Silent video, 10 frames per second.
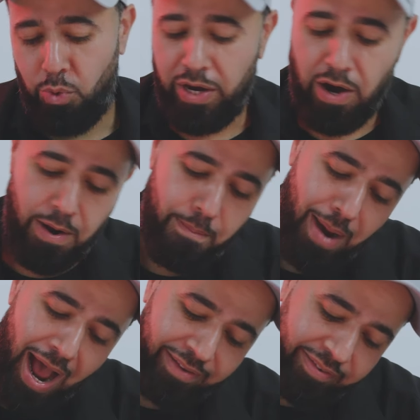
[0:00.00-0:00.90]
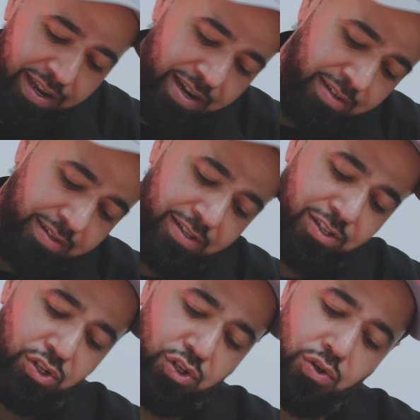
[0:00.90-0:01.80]
Quick unboxing
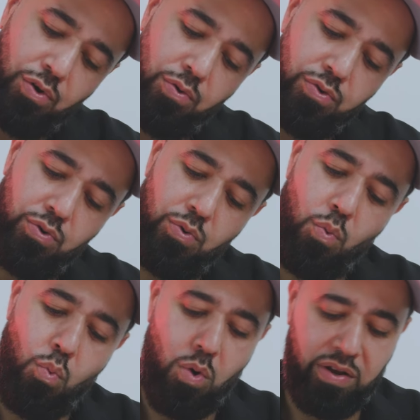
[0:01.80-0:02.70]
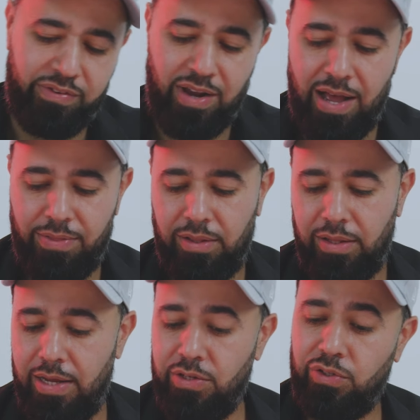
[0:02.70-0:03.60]
just to show you what's on the
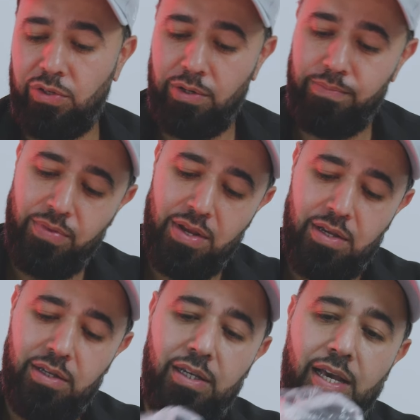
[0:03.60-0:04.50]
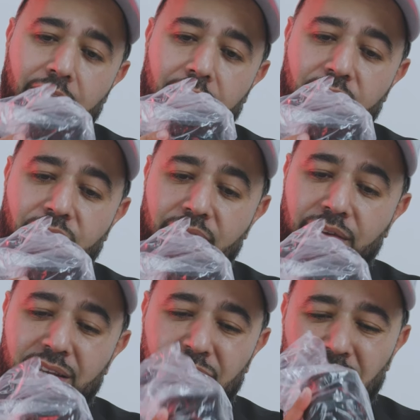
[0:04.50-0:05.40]
lens. So you got an 85
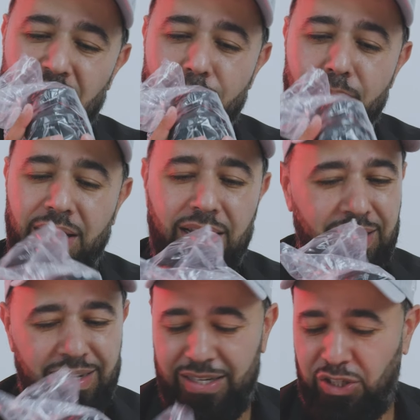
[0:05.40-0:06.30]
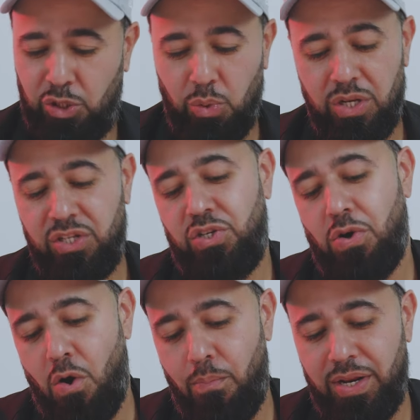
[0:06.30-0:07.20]
lens. Immediately, as soon as
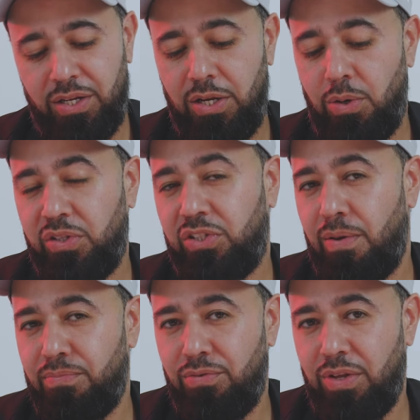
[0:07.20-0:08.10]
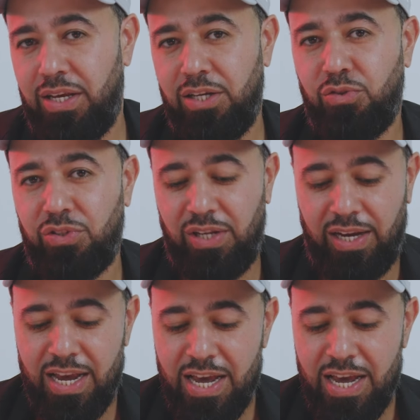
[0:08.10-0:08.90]
you open it, you notice something really interesting.